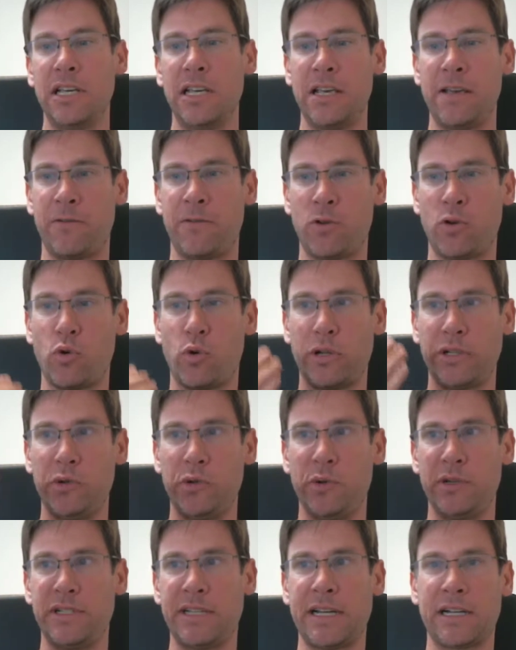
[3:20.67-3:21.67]
If you're going
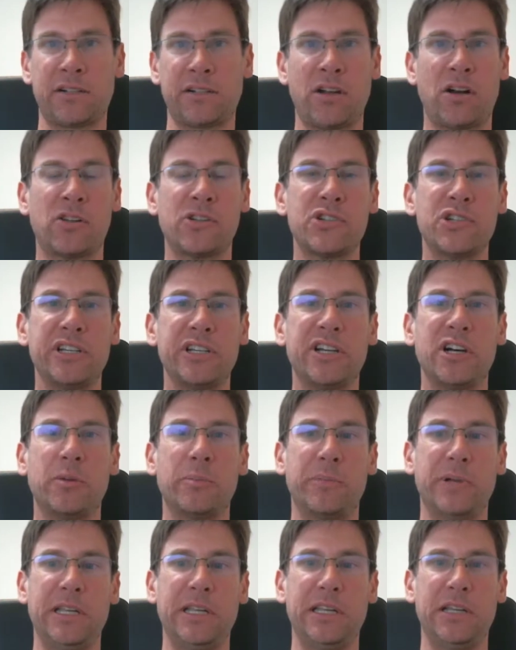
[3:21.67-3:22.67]
to a technology
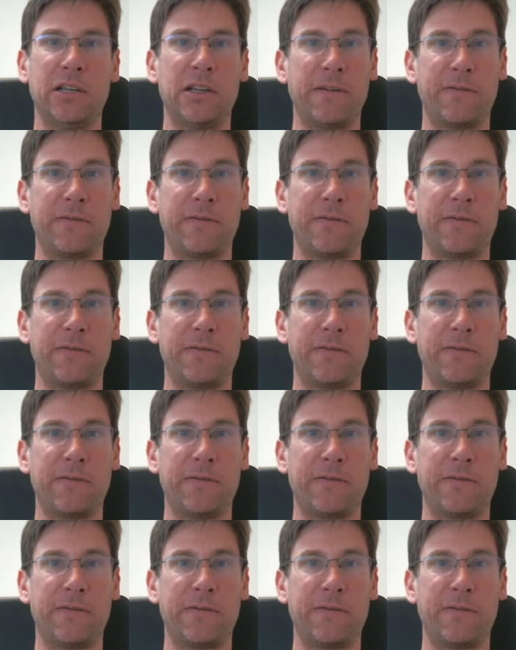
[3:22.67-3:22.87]
company,